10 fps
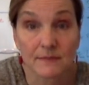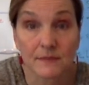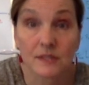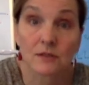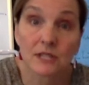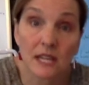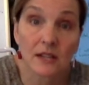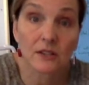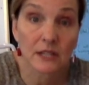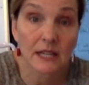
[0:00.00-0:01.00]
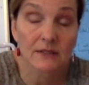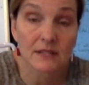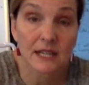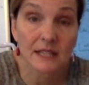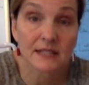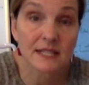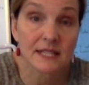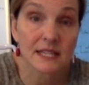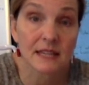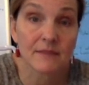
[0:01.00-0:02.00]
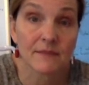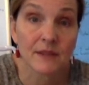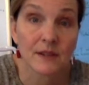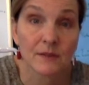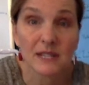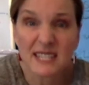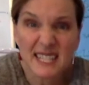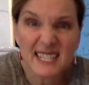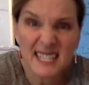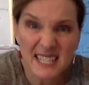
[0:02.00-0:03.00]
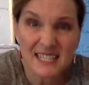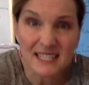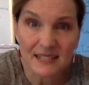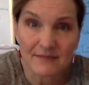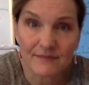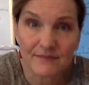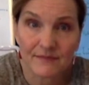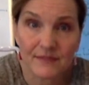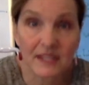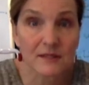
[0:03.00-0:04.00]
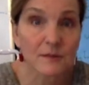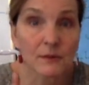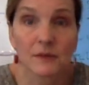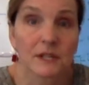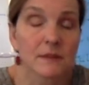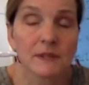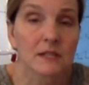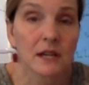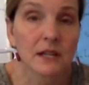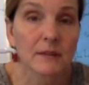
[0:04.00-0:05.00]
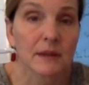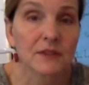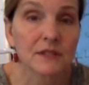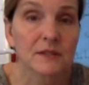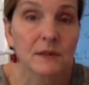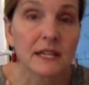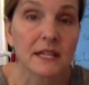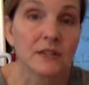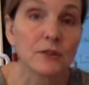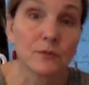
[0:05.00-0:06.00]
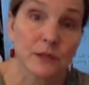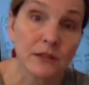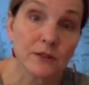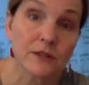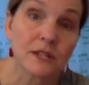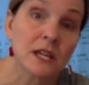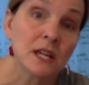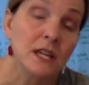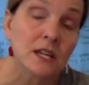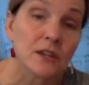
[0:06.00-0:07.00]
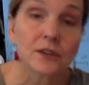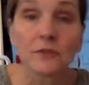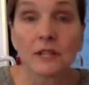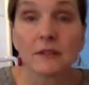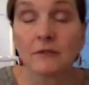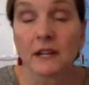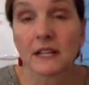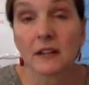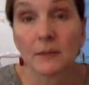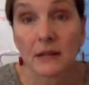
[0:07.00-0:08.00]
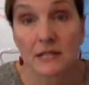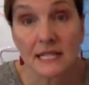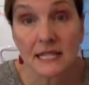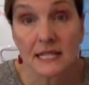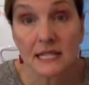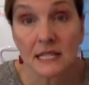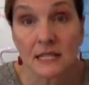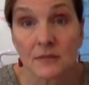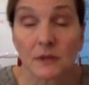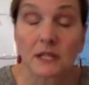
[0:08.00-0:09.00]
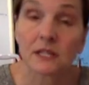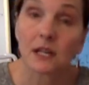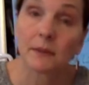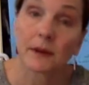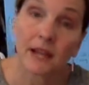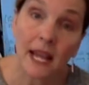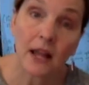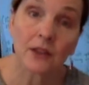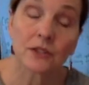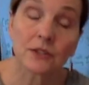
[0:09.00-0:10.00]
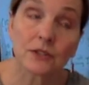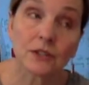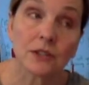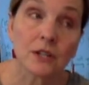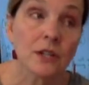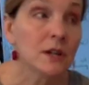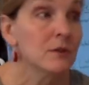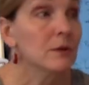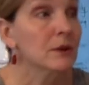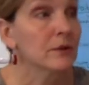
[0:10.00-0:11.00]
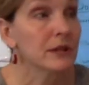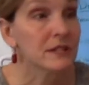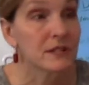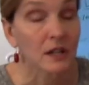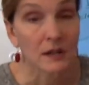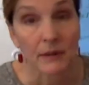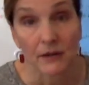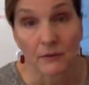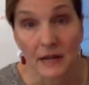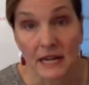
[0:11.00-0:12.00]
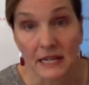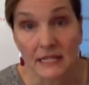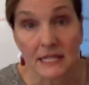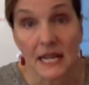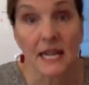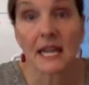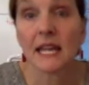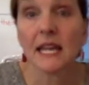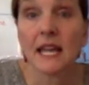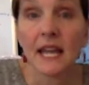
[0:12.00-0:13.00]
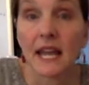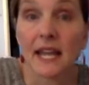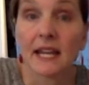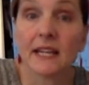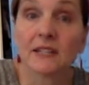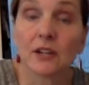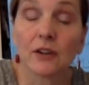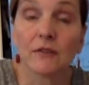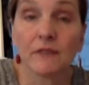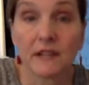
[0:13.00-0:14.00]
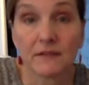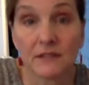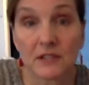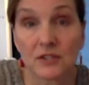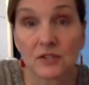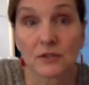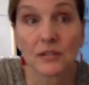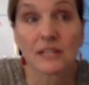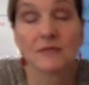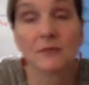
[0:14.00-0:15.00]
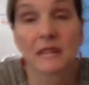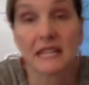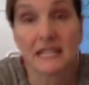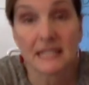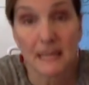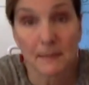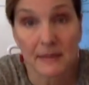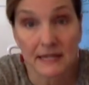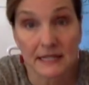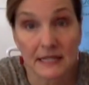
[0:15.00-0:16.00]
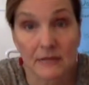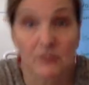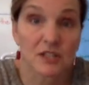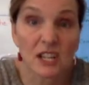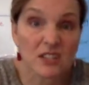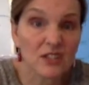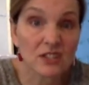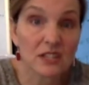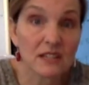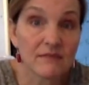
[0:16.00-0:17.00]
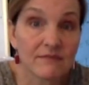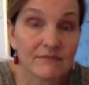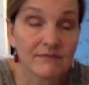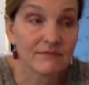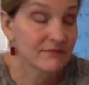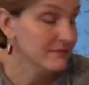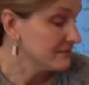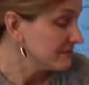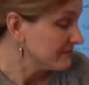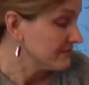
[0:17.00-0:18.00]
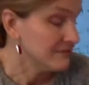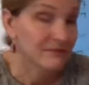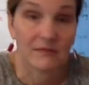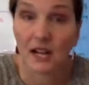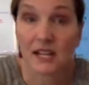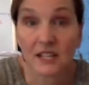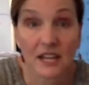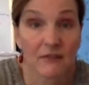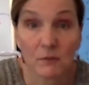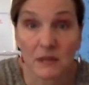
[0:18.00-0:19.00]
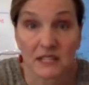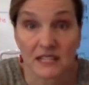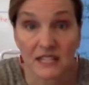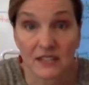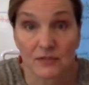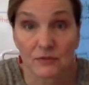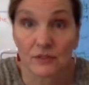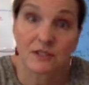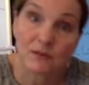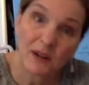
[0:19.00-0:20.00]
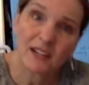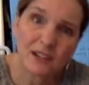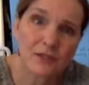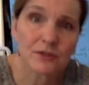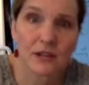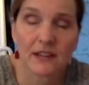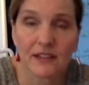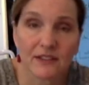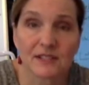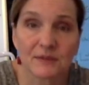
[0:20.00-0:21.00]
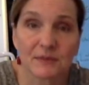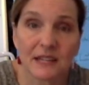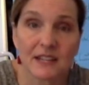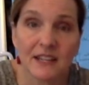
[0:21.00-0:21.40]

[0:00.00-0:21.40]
So take a look outside and see, what season is it? And that's what we're going to be talking about this week in your readers. You're going to find out about seasons, we're going to talk about calendar, we're going to talk about rainy day, and our fun fiction story is Rainy Day Picnic, which actually, I could have a picnic indoors, so why don't you try that this week?